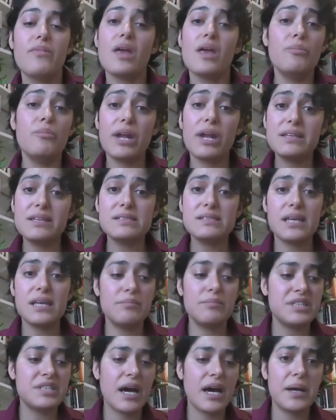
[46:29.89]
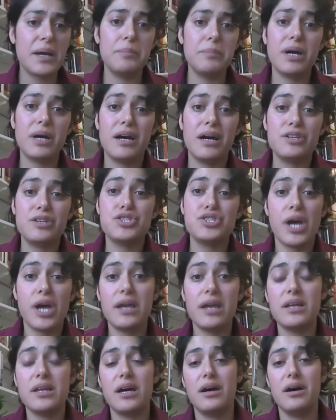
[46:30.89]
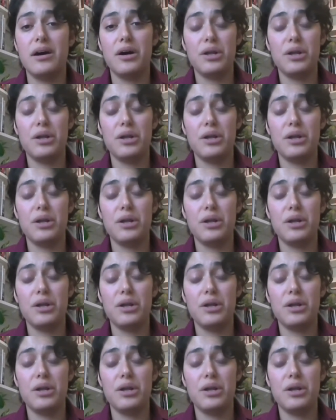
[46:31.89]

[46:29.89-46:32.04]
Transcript: But at the same time, China,